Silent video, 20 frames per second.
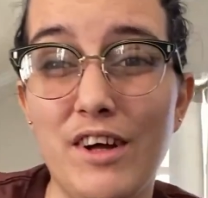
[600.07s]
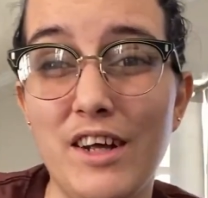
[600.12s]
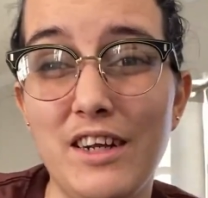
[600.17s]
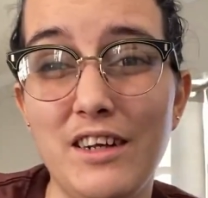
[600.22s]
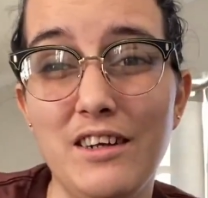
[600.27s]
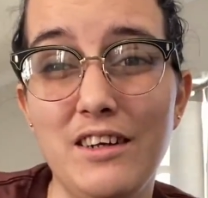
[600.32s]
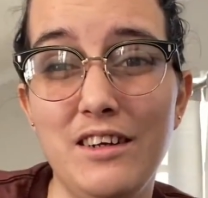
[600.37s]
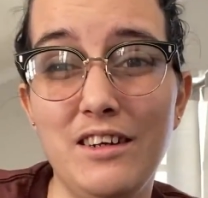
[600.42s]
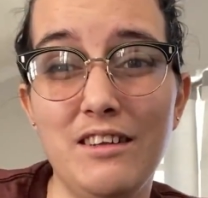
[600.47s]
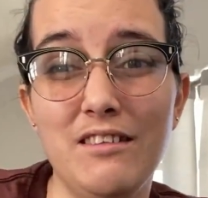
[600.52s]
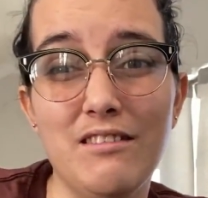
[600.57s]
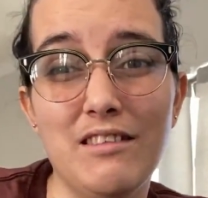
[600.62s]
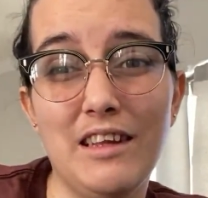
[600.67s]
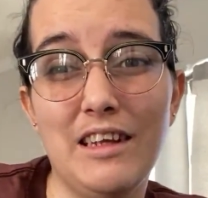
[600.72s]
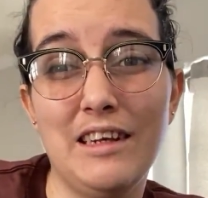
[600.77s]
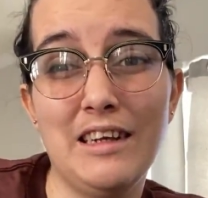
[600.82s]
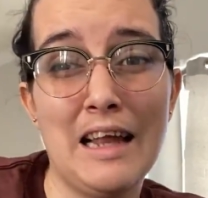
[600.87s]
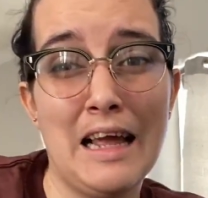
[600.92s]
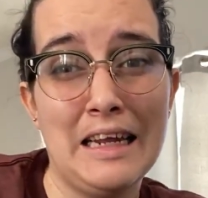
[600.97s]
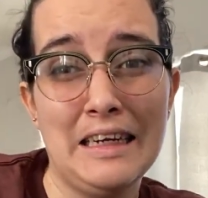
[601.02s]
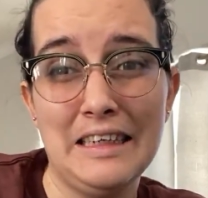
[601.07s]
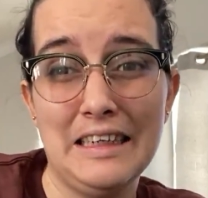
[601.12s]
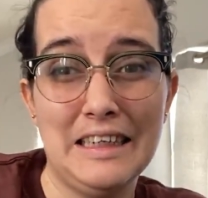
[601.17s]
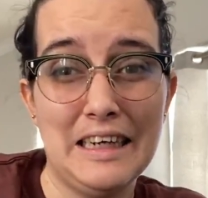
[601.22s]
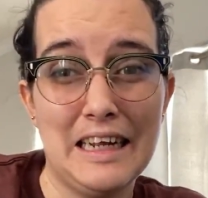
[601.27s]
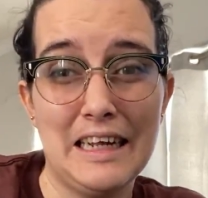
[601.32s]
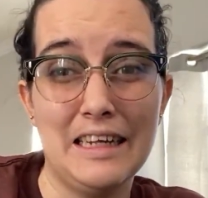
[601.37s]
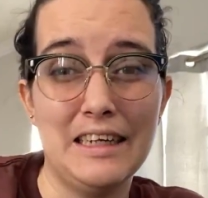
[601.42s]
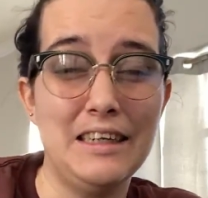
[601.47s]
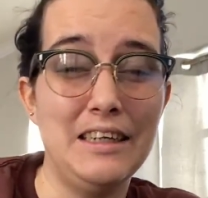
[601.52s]
finding these like
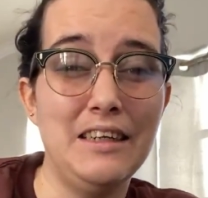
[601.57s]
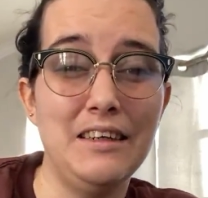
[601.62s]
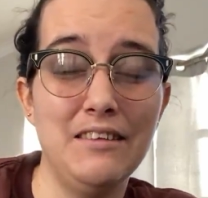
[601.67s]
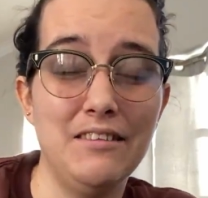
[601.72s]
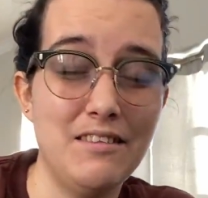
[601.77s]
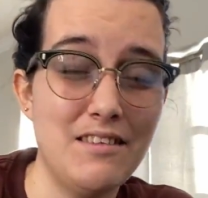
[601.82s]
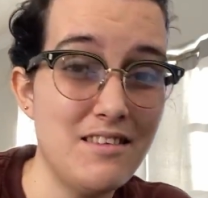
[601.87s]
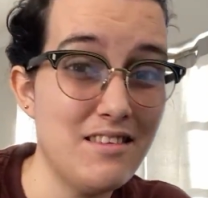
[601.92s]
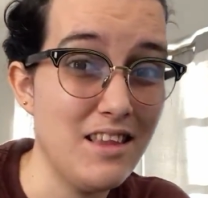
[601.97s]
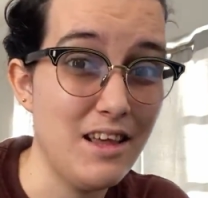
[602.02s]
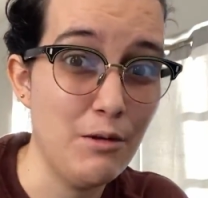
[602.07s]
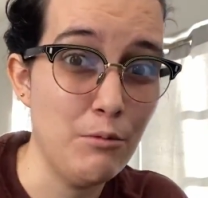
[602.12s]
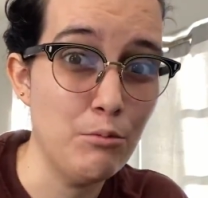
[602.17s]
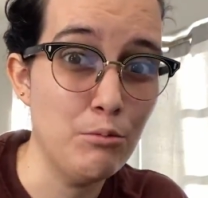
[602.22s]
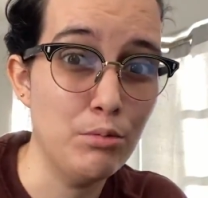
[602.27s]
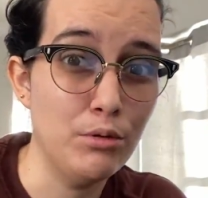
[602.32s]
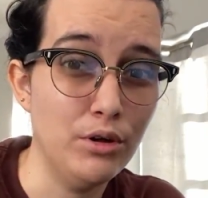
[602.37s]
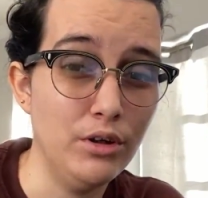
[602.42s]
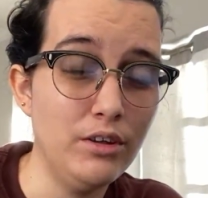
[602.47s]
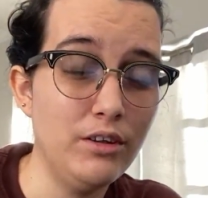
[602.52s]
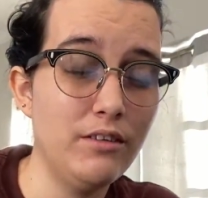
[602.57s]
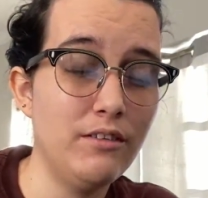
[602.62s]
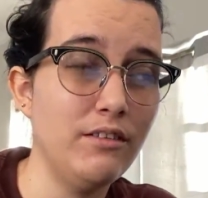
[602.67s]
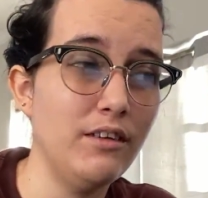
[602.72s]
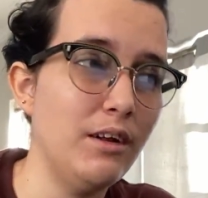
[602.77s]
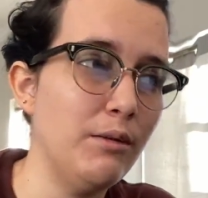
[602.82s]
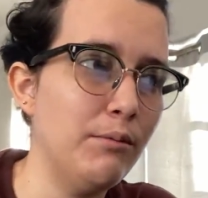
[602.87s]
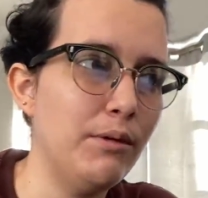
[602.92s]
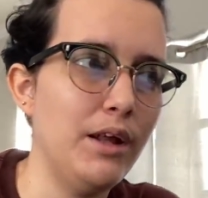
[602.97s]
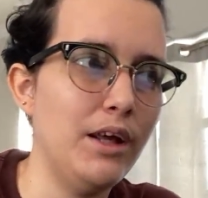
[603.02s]
99 cent books.
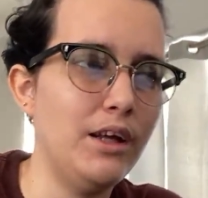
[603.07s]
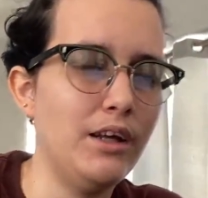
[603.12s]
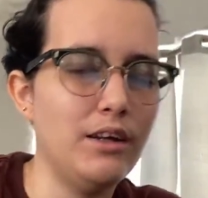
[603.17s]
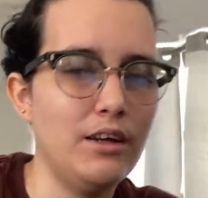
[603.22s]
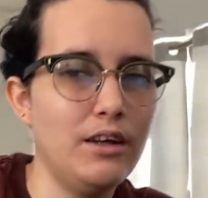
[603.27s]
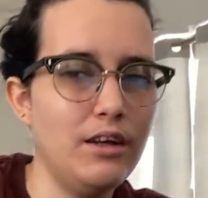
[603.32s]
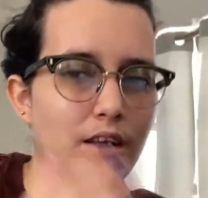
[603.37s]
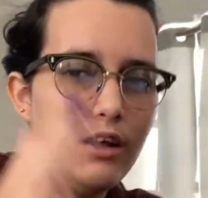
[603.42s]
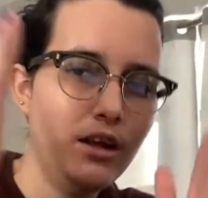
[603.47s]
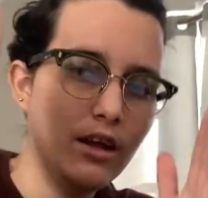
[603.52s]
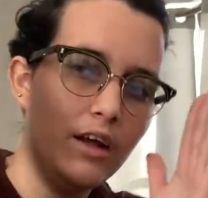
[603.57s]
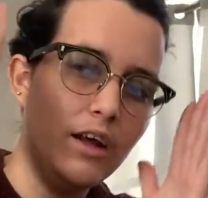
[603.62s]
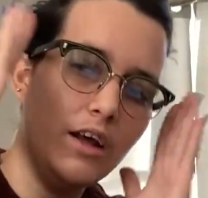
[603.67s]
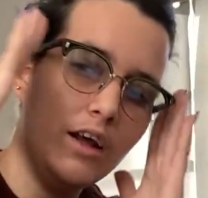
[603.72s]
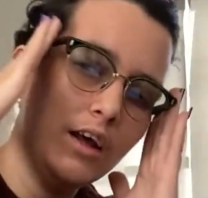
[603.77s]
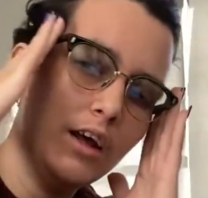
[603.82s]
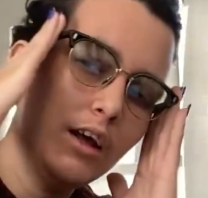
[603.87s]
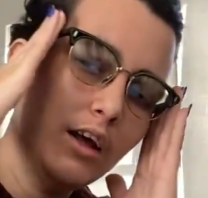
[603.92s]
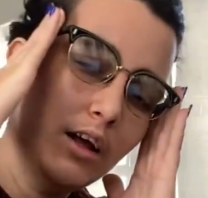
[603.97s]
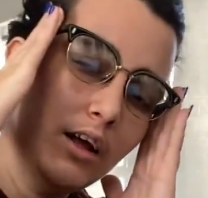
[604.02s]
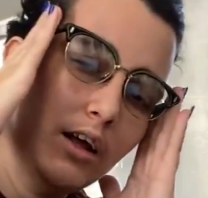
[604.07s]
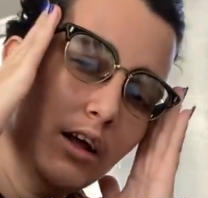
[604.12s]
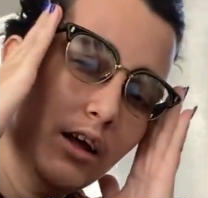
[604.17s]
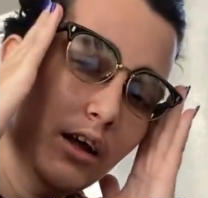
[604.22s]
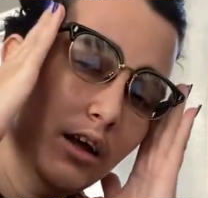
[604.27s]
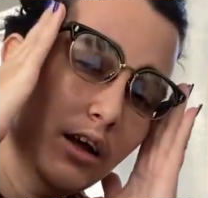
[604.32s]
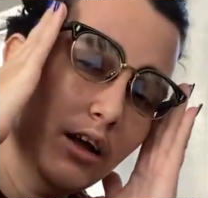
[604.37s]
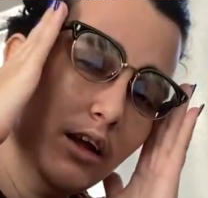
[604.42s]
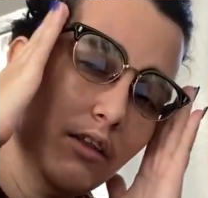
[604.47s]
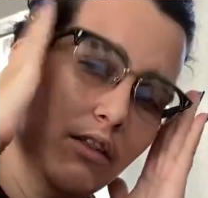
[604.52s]
And I'm like,
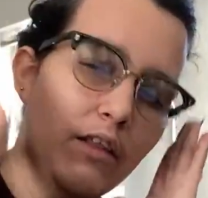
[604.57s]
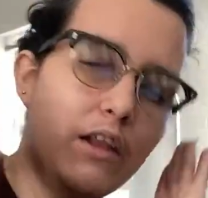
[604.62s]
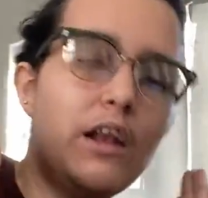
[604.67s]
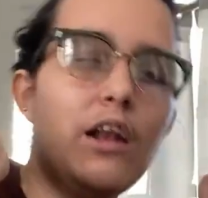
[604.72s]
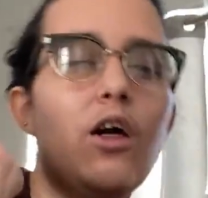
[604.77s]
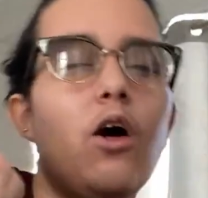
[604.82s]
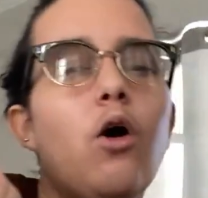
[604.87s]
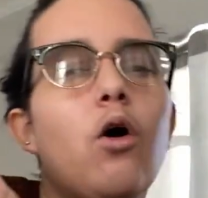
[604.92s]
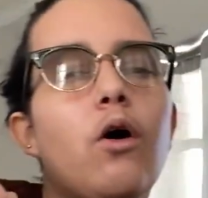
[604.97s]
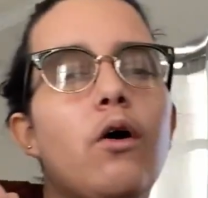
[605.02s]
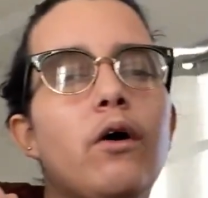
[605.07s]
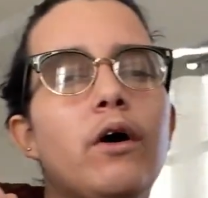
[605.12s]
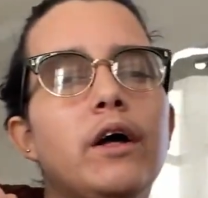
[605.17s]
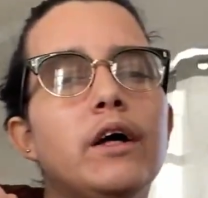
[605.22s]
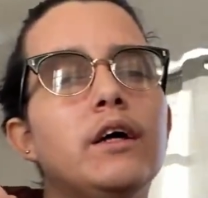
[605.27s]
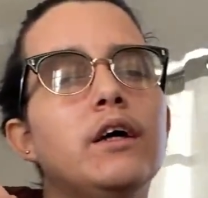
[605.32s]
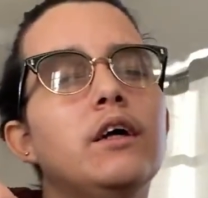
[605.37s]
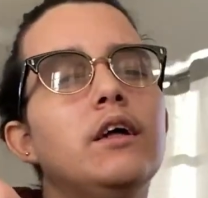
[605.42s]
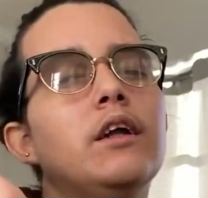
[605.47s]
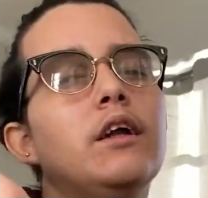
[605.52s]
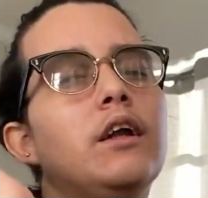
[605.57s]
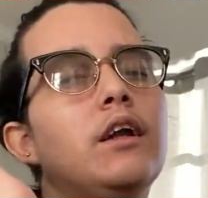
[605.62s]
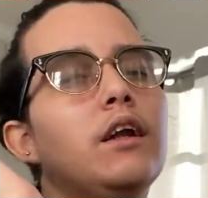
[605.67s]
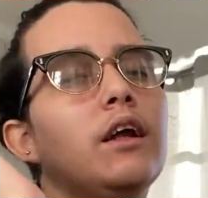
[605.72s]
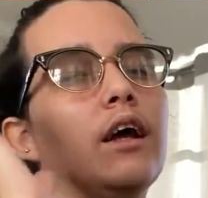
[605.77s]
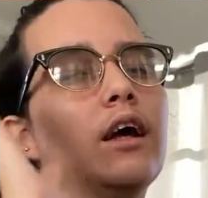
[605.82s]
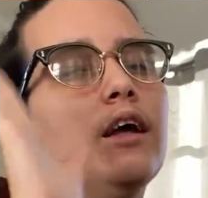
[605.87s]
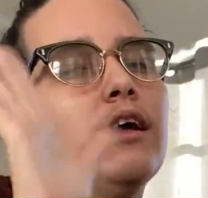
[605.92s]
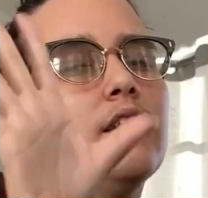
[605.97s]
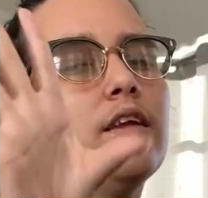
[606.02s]
the Lord
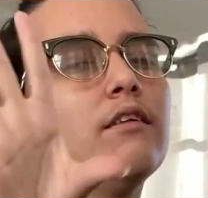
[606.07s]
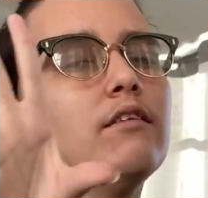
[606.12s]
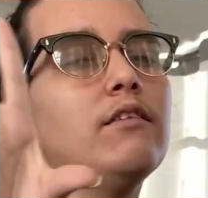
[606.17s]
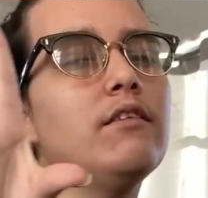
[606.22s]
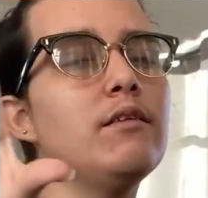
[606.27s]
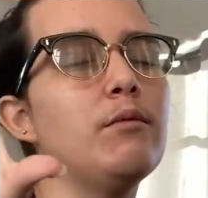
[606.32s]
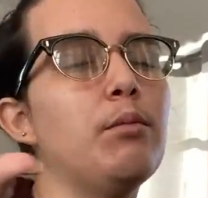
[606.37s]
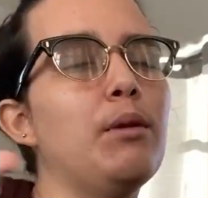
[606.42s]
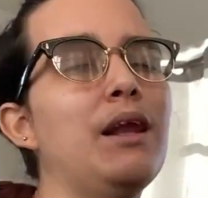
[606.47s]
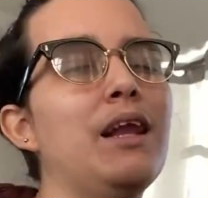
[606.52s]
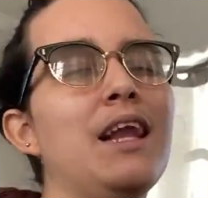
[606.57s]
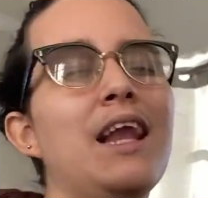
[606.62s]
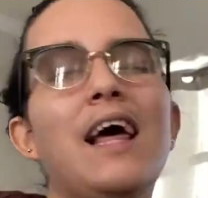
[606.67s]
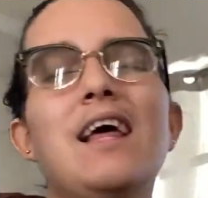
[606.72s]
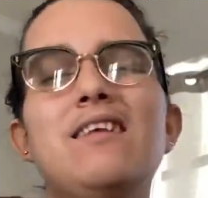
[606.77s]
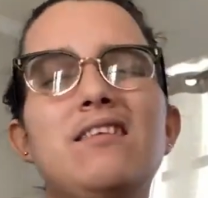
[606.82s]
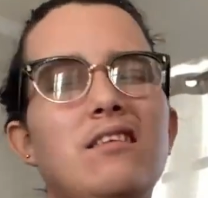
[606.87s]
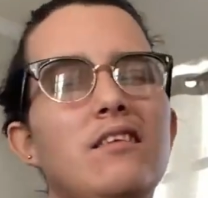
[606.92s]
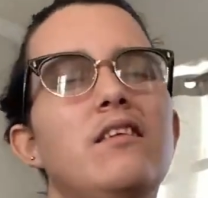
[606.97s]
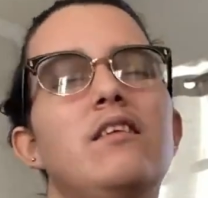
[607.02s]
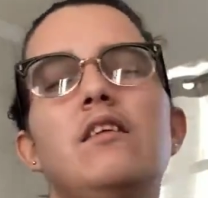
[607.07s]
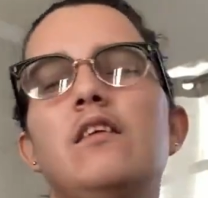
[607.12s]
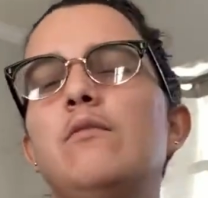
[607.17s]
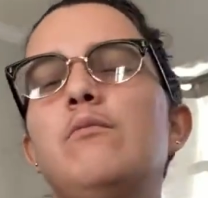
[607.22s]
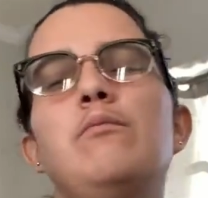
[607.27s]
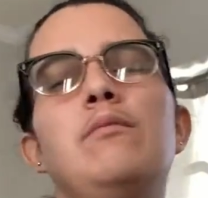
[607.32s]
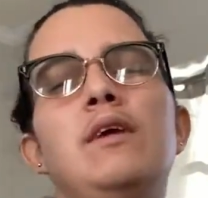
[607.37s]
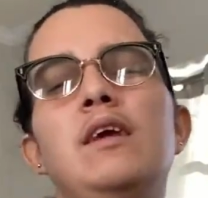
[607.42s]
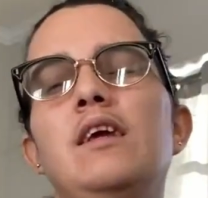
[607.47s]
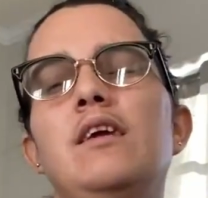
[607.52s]
has blessed
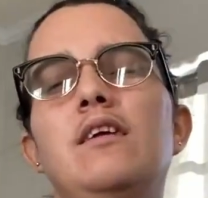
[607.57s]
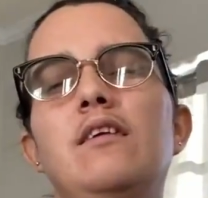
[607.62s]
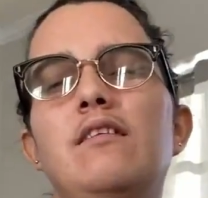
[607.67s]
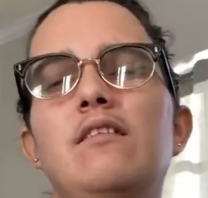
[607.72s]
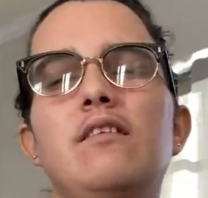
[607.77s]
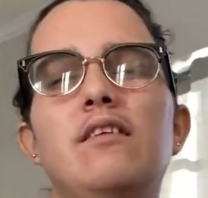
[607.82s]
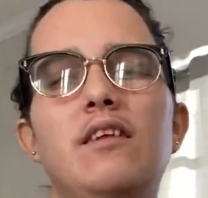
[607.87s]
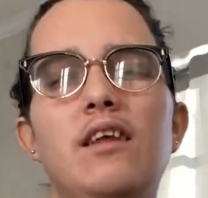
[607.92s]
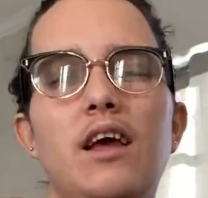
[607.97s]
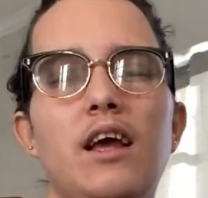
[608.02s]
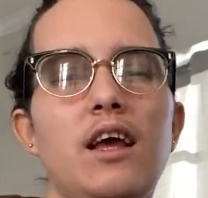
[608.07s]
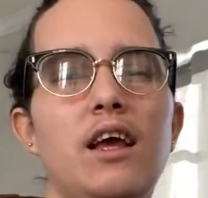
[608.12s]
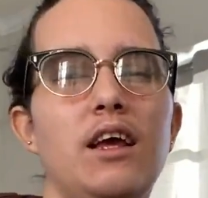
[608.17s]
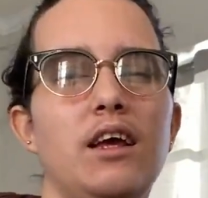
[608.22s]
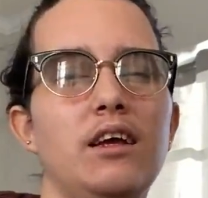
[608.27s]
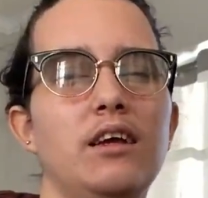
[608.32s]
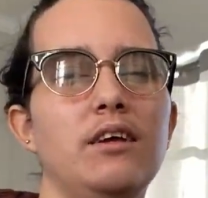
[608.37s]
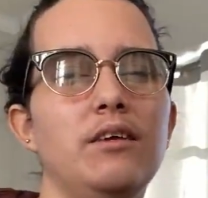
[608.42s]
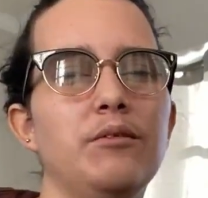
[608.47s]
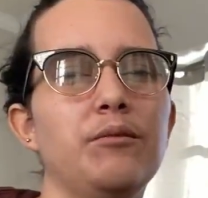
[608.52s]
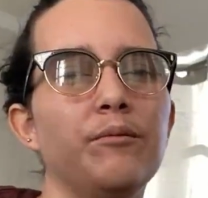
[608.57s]
me today.